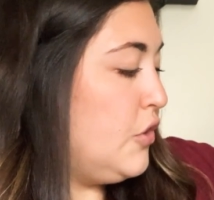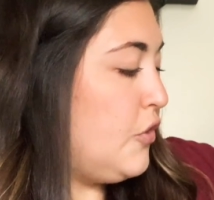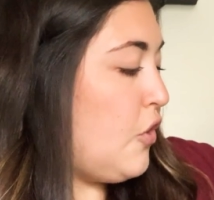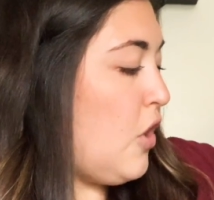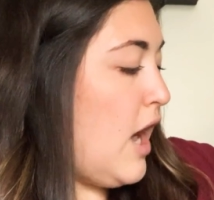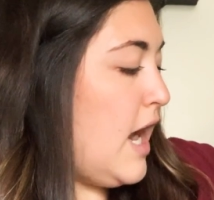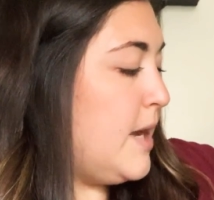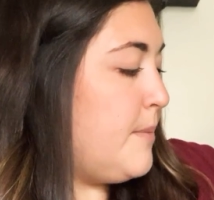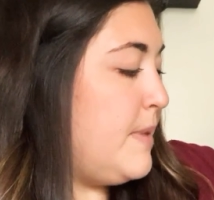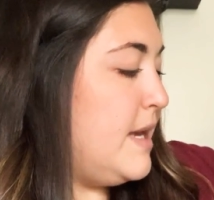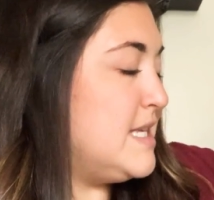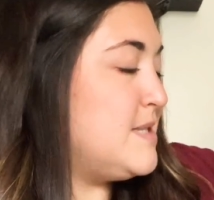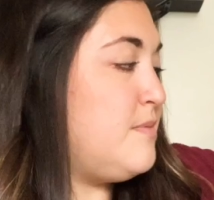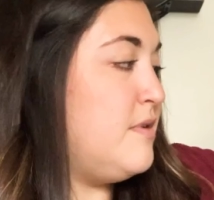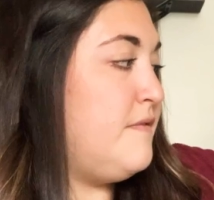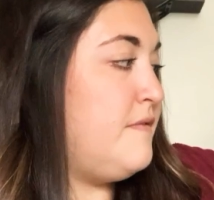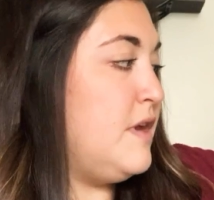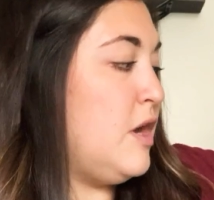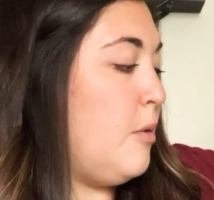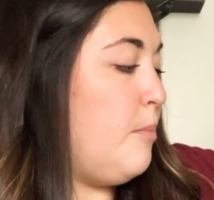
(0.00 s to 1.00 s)
Crying makes
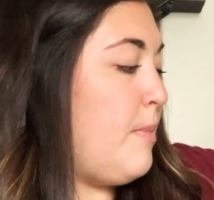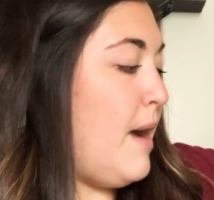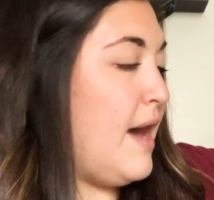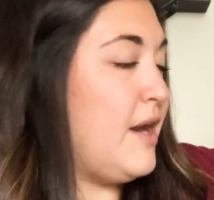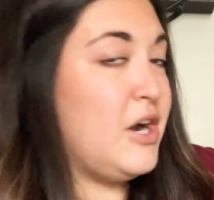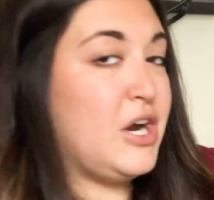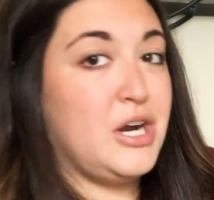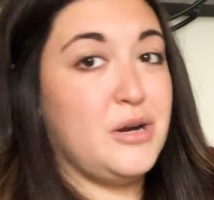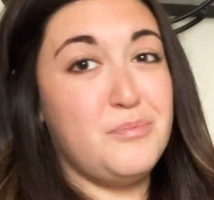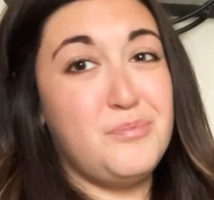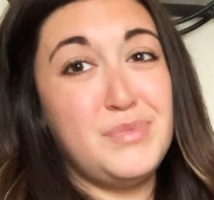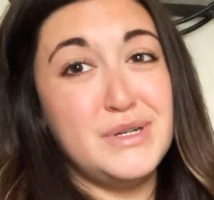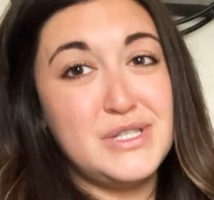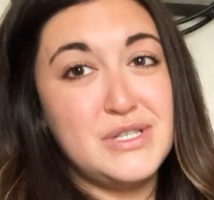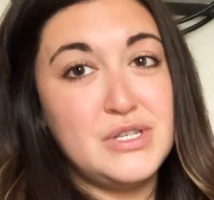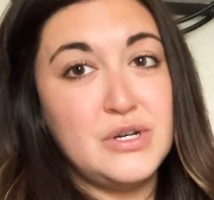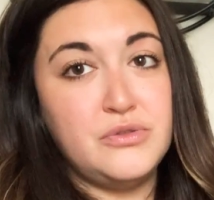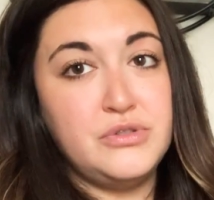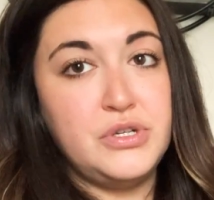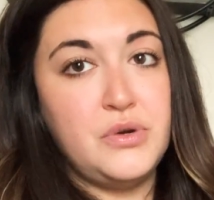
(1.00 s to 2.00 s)
me feel better,
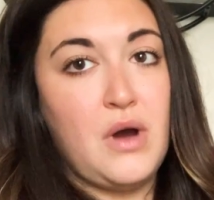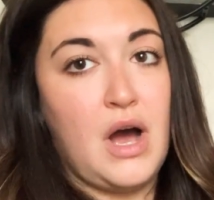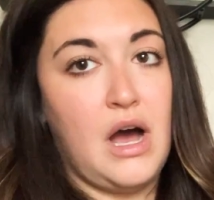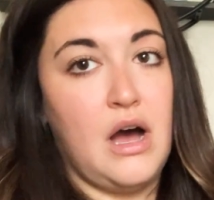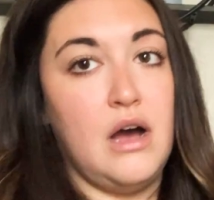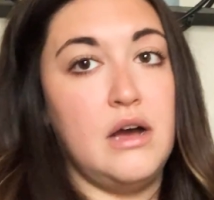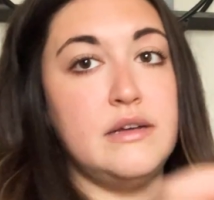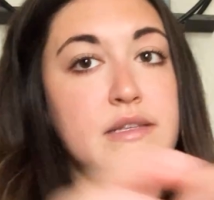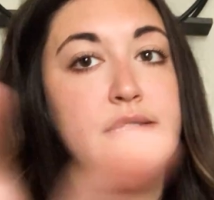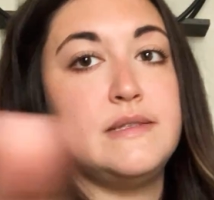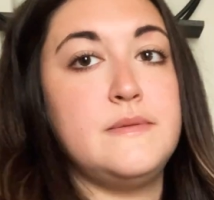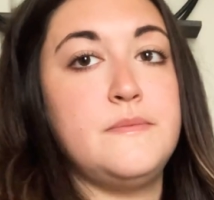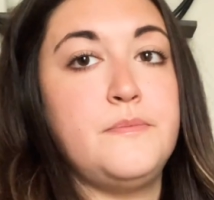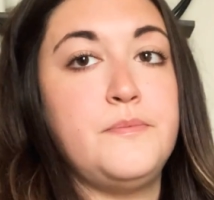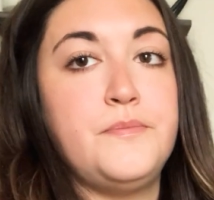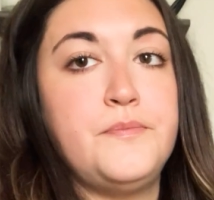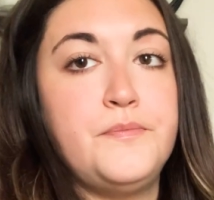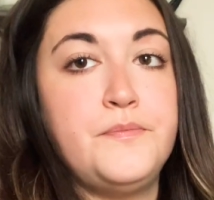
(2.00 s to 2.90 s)
but so do hugs.